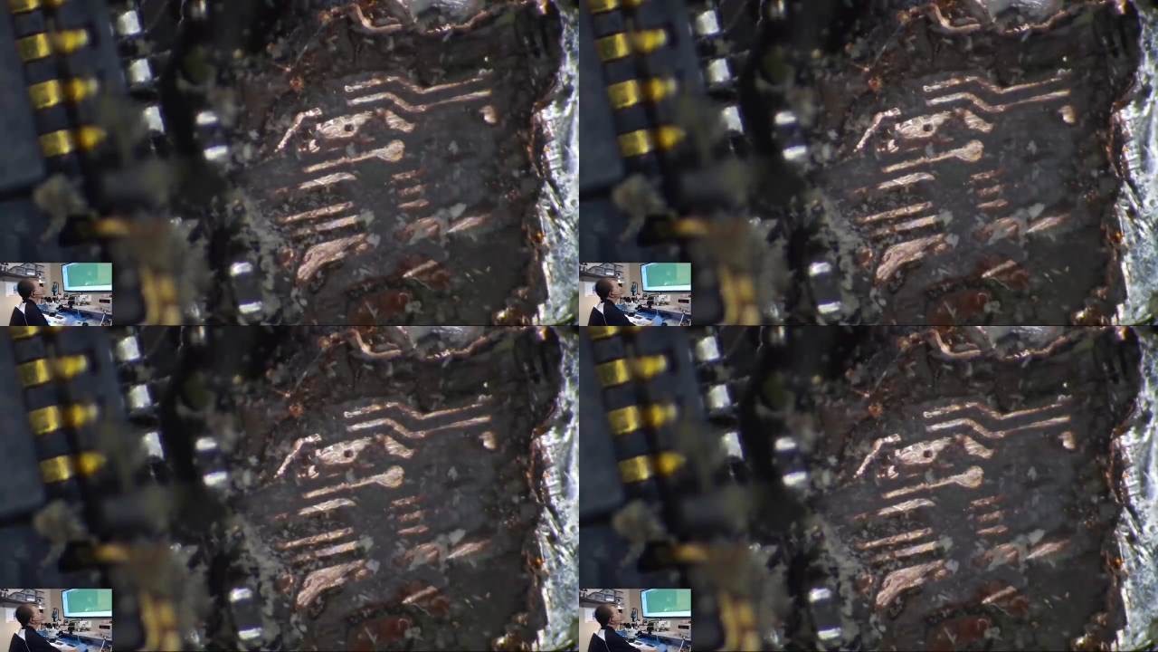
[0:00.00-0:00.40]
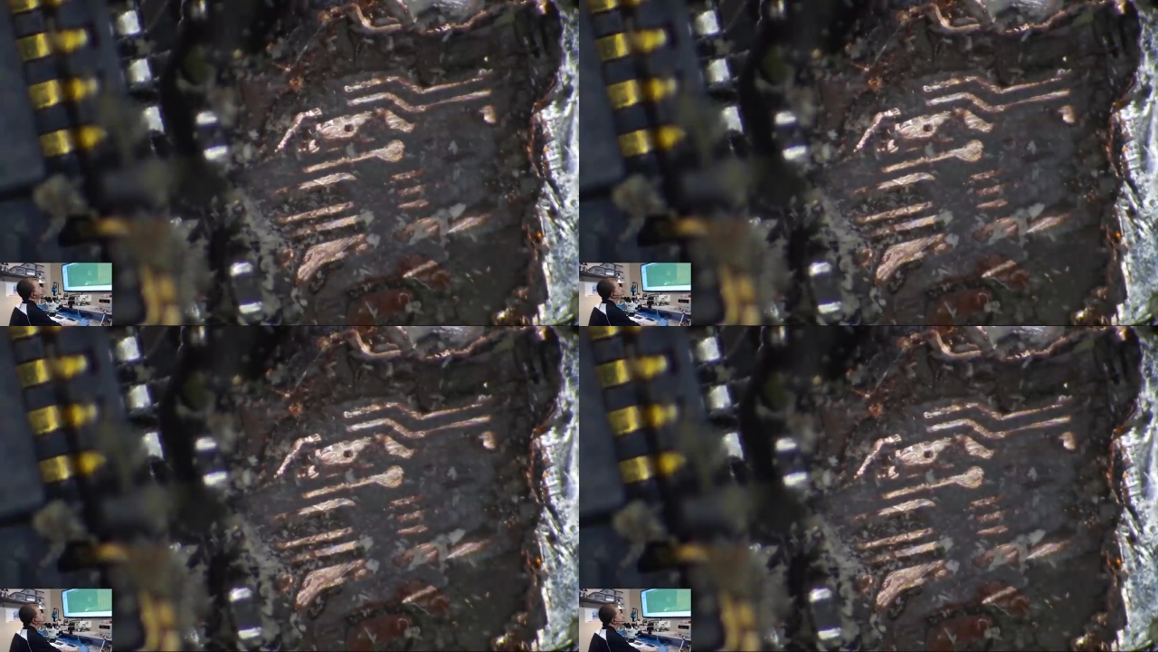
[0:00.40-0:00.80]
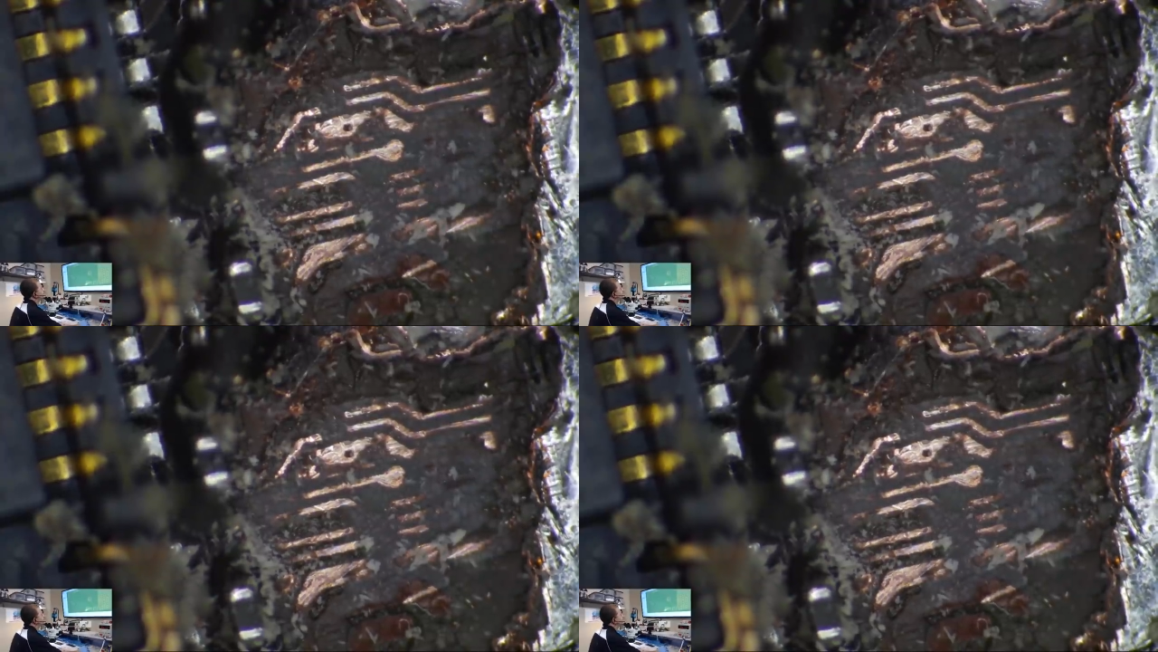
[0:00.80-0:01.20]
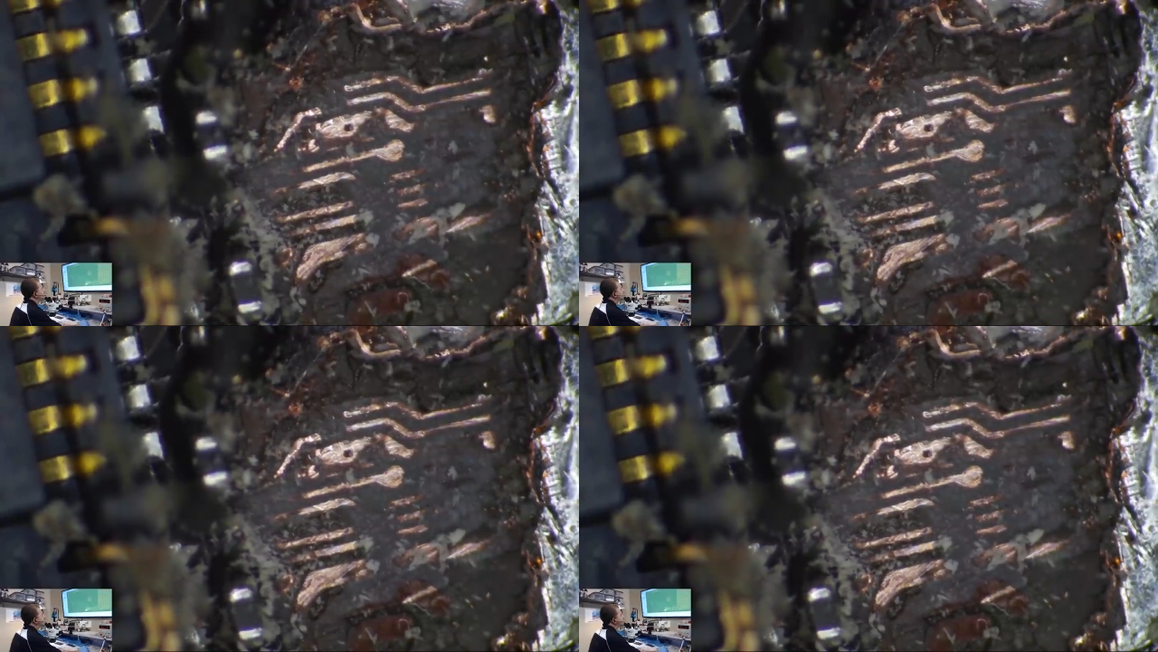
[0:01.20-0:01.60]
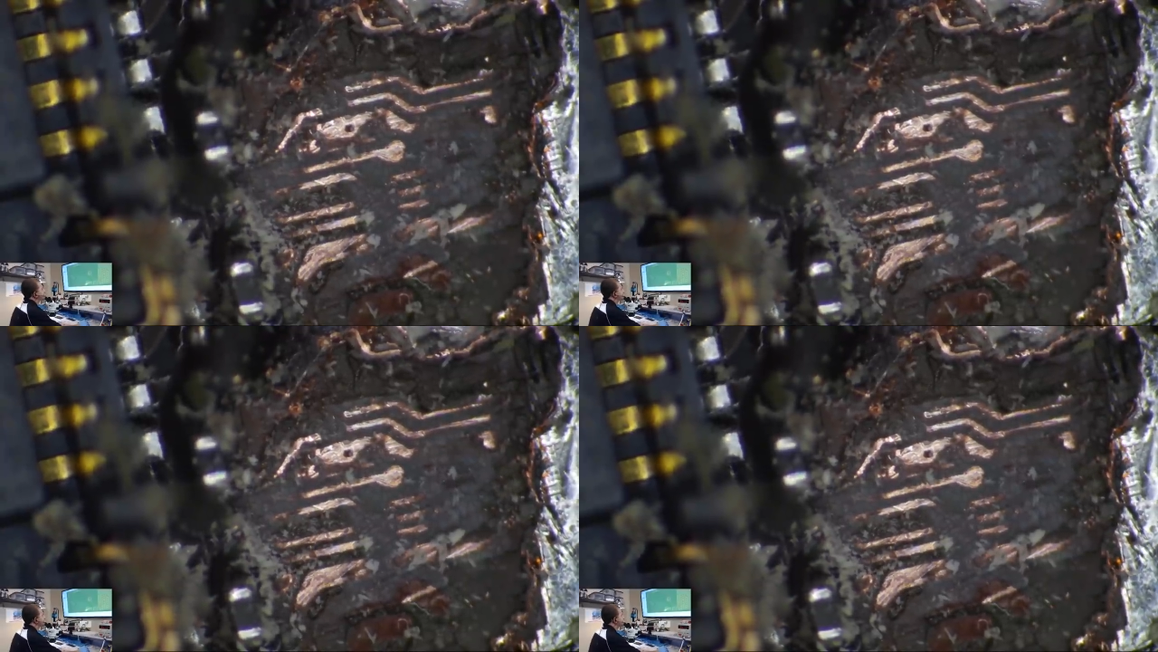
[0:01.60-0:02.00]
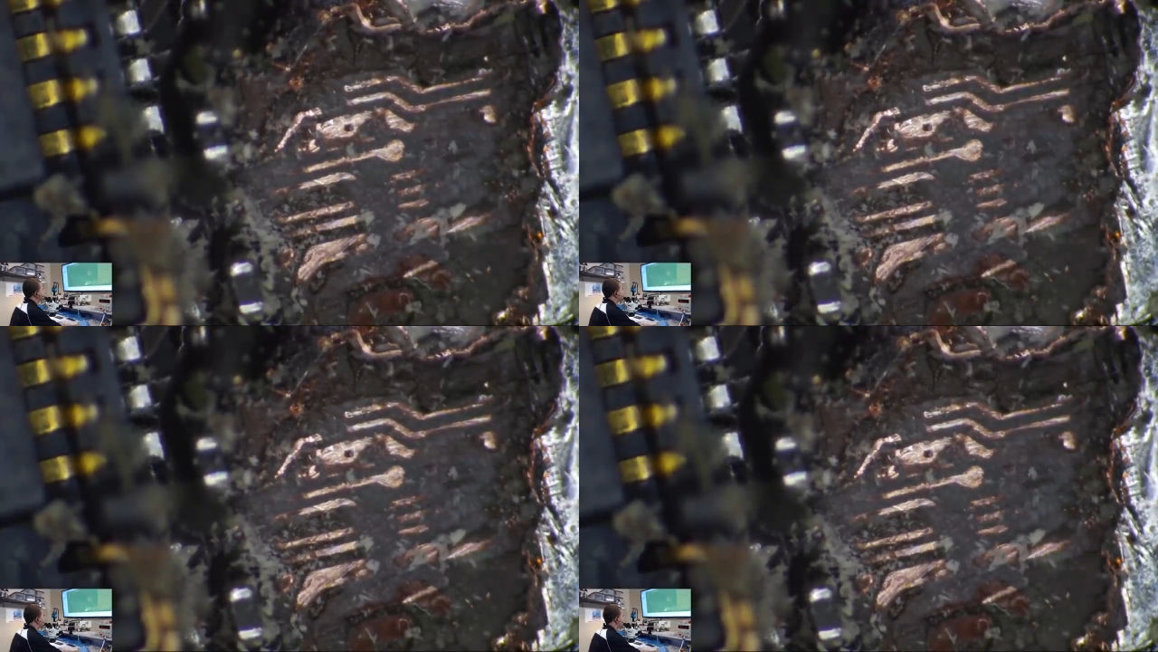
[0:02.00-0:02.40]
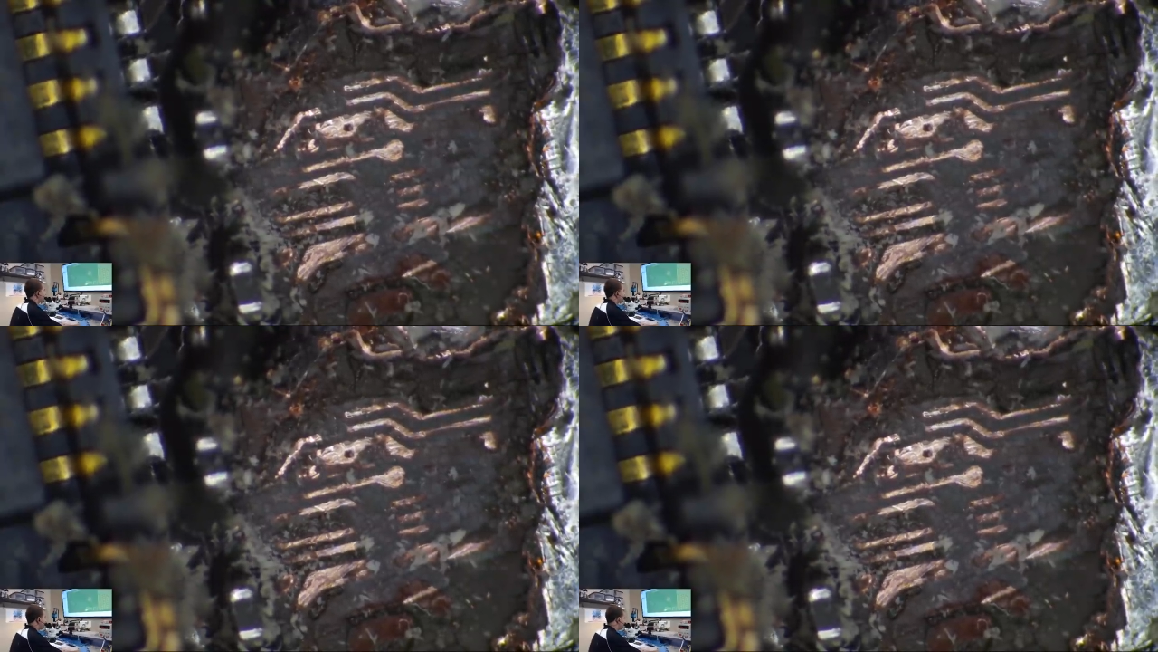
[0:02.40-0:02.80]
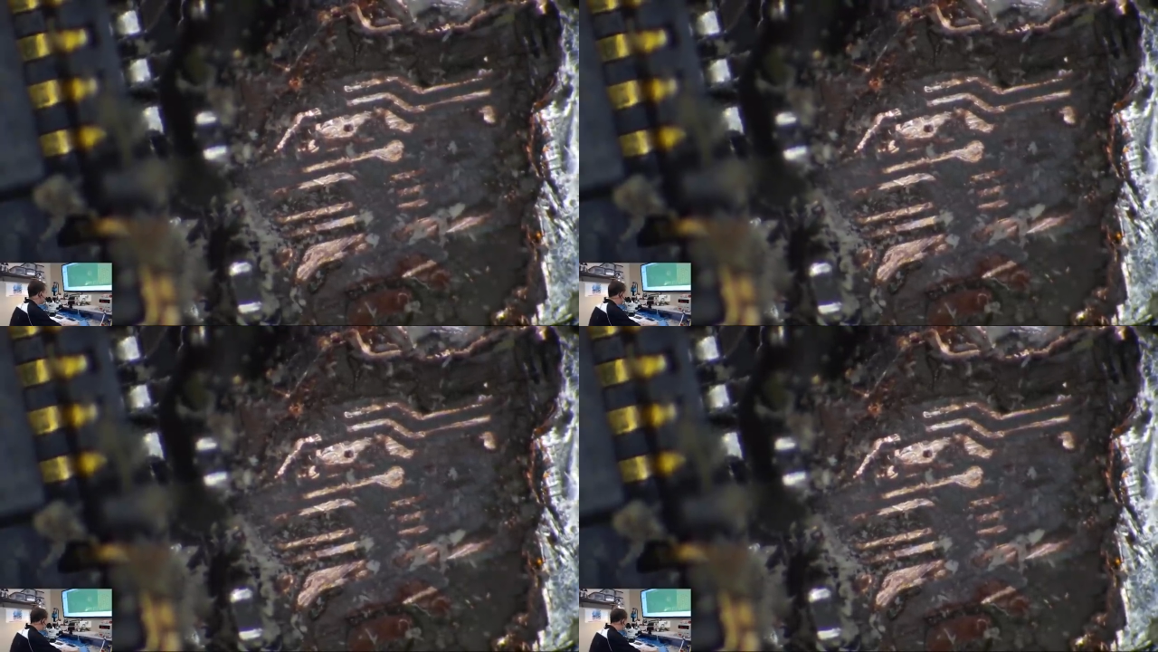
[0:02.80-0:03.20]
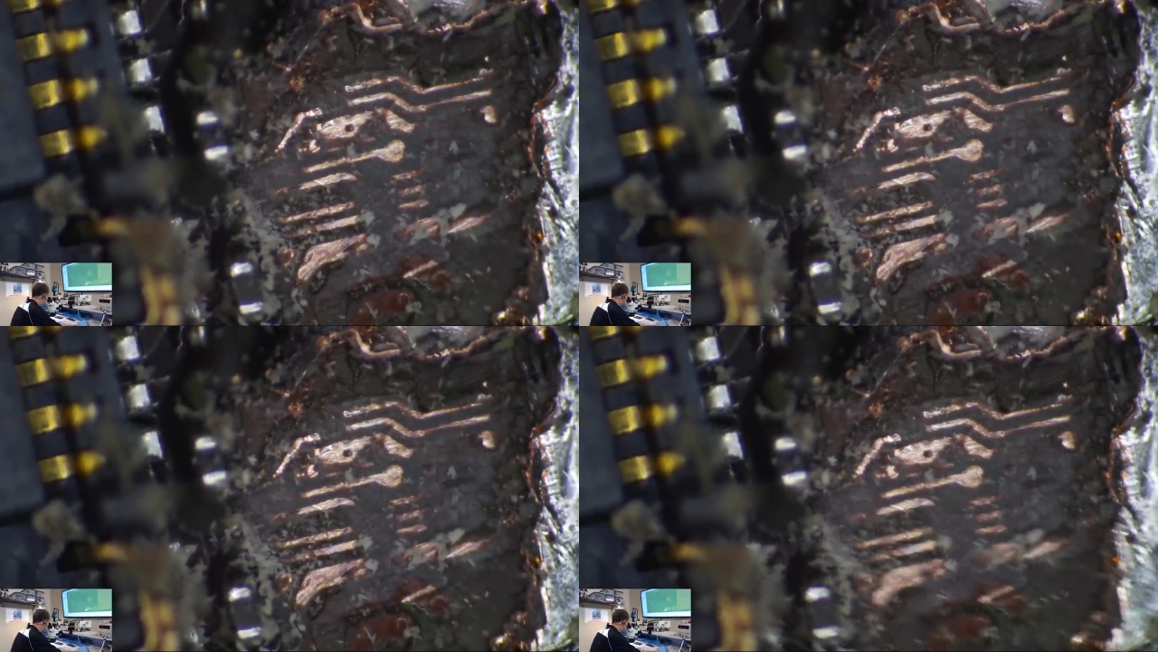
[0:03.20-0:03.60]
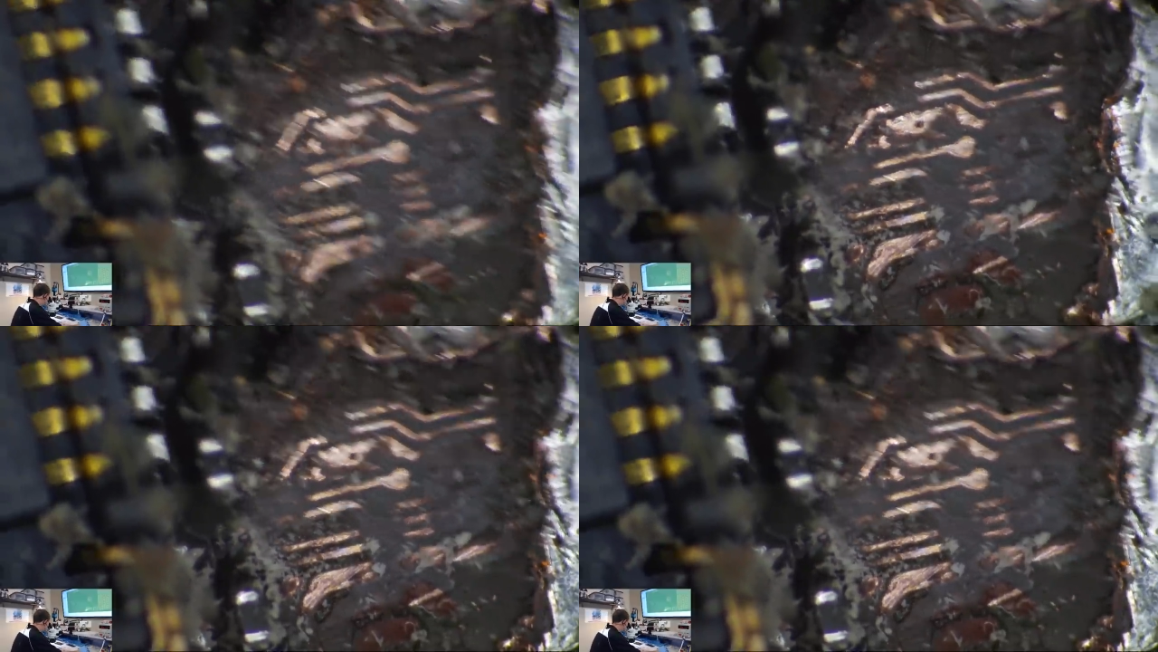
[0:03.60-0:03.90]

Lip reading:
Nobody's mouth can be seen.